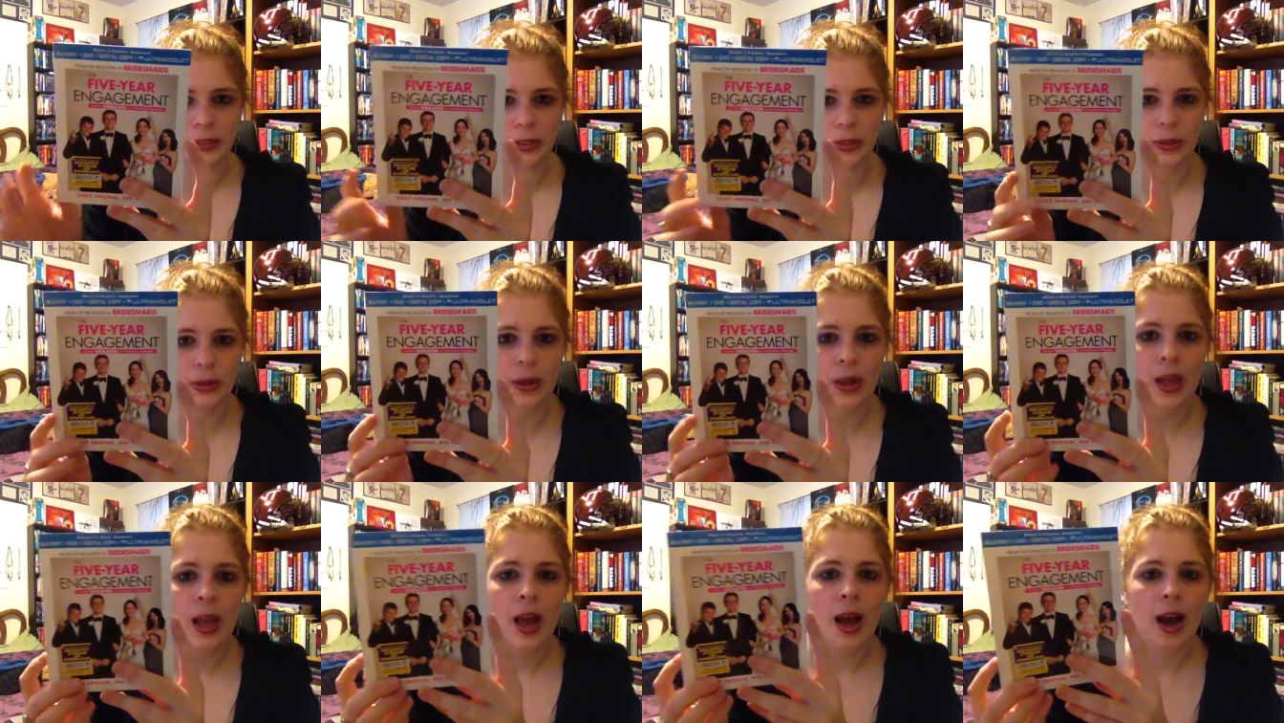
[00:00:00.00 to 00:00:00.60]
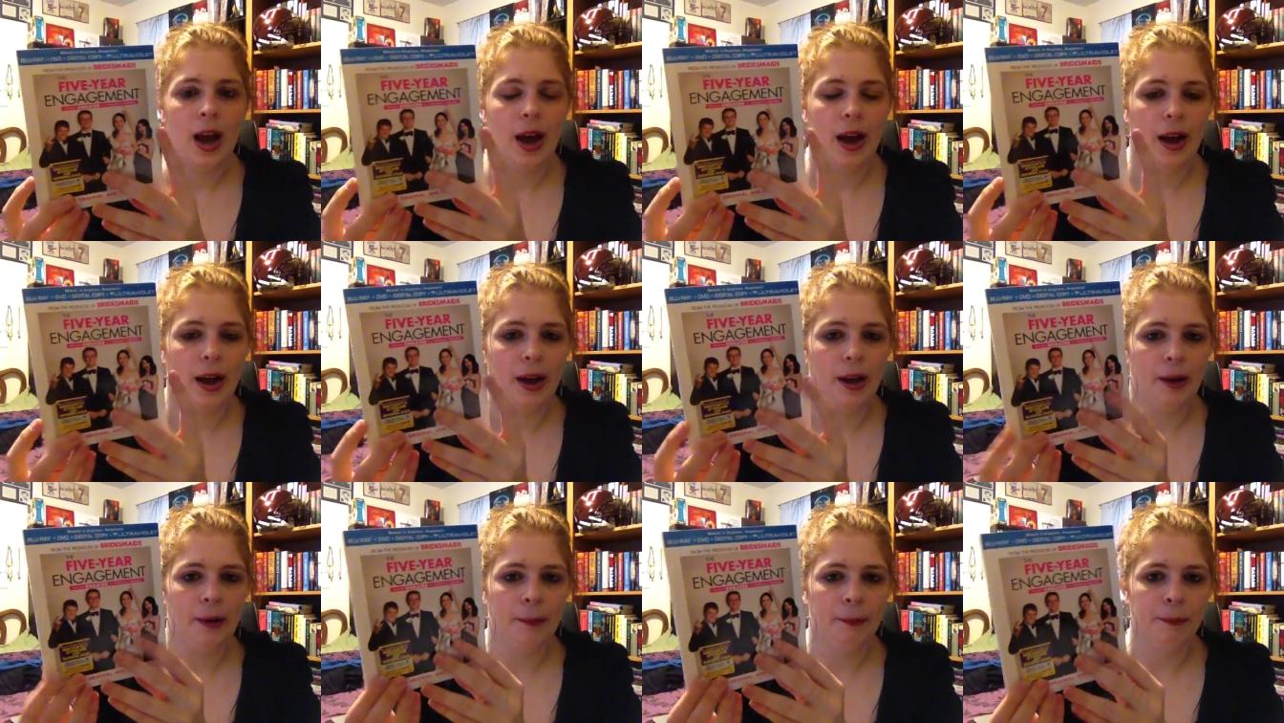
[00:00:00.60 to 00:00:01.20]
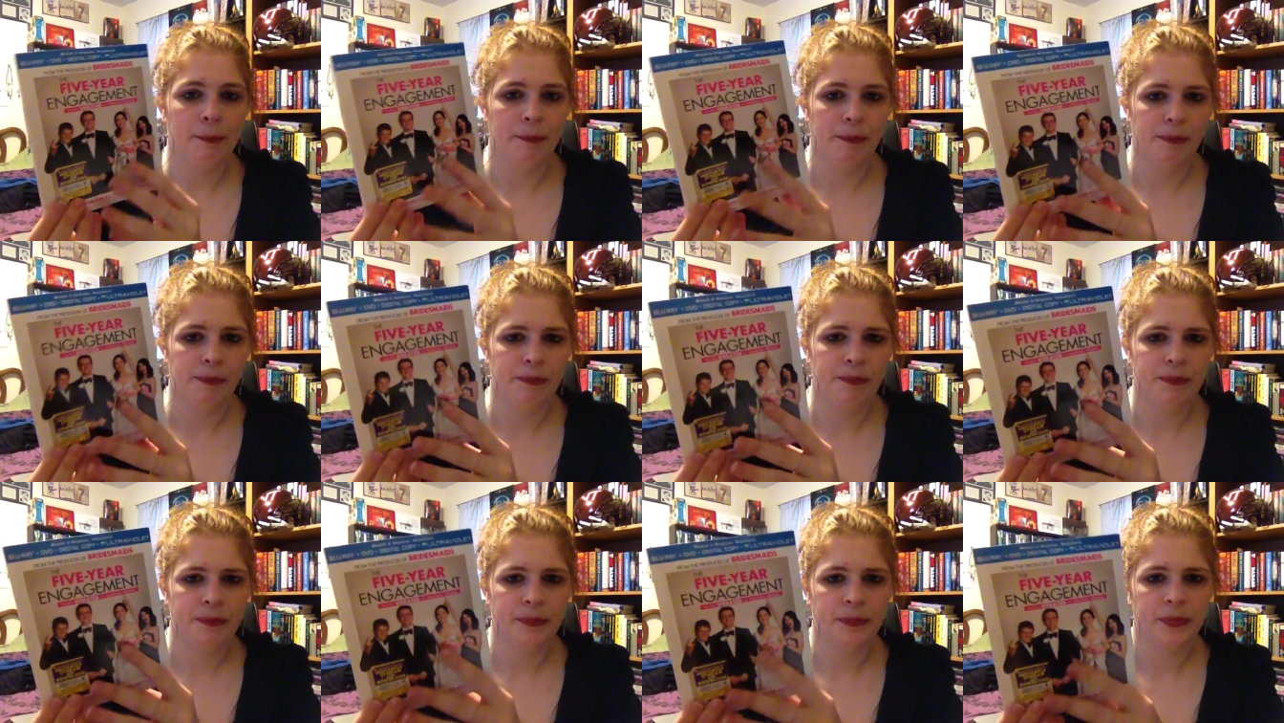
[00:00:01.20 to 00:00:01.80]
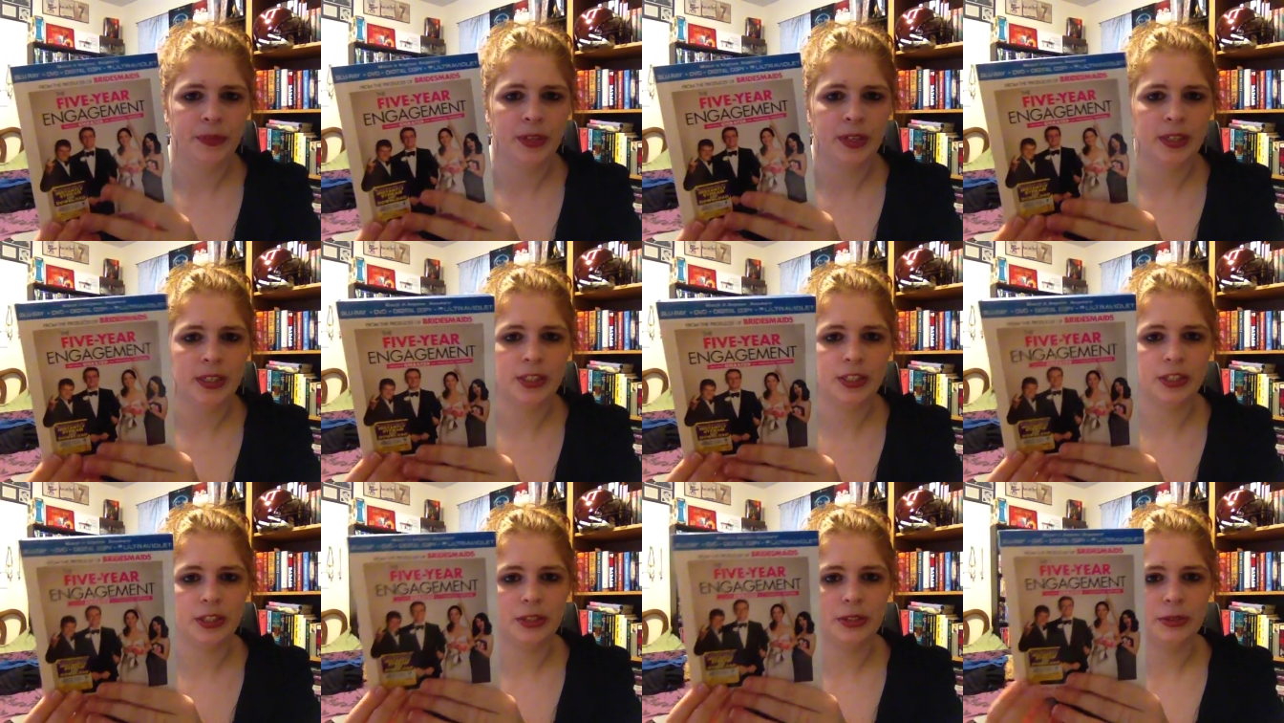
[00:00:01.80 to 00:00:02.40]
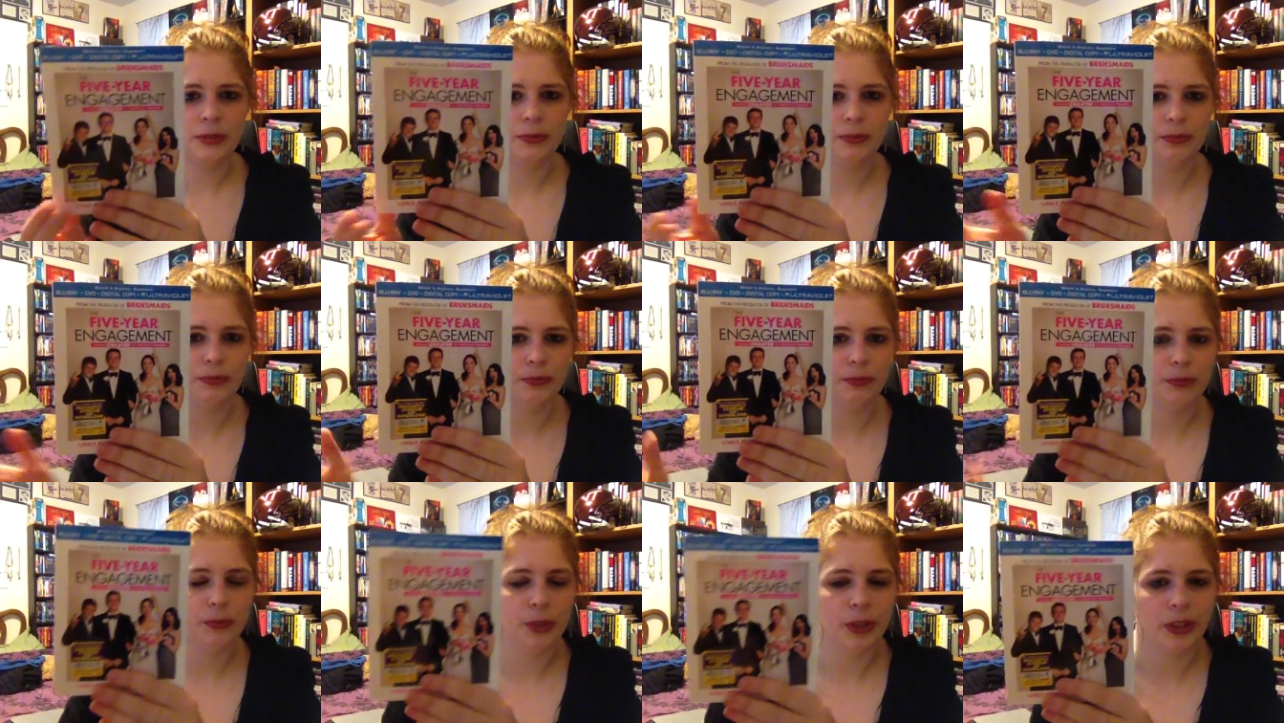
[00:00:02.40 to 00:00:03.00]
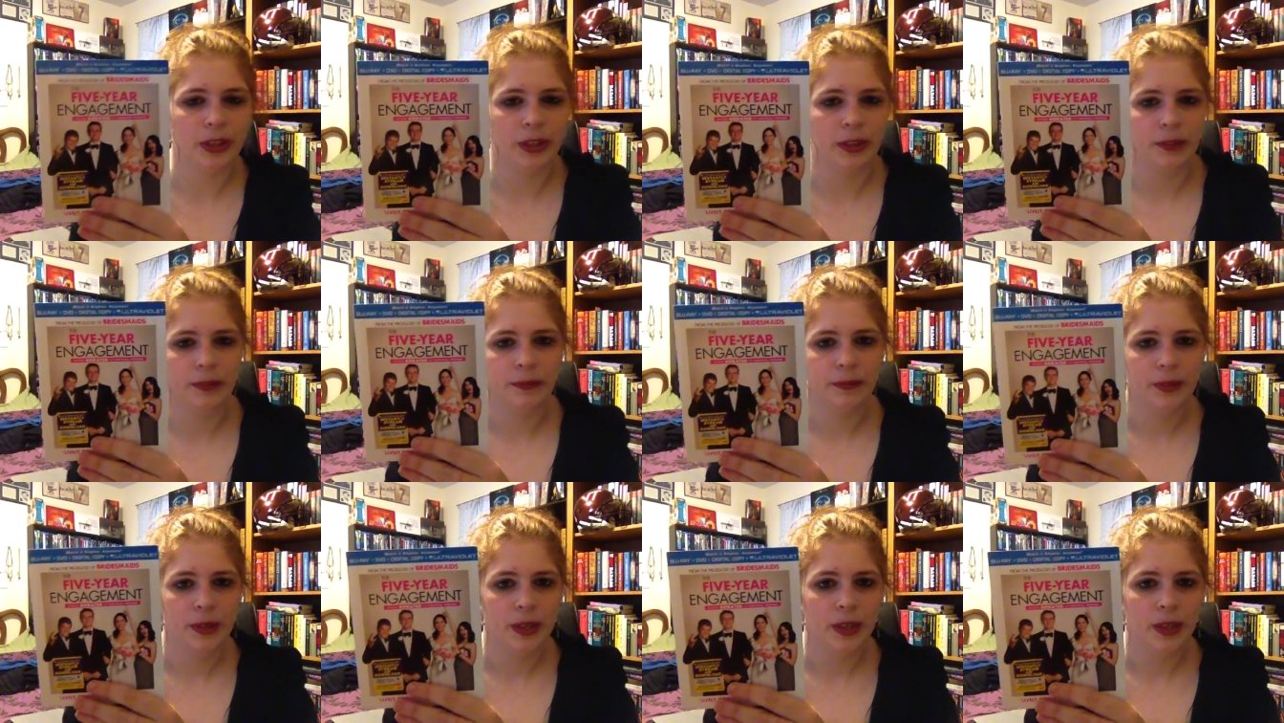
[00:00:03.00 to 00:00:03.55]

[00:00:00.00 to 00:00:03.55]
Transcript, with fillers: So um, it's just a really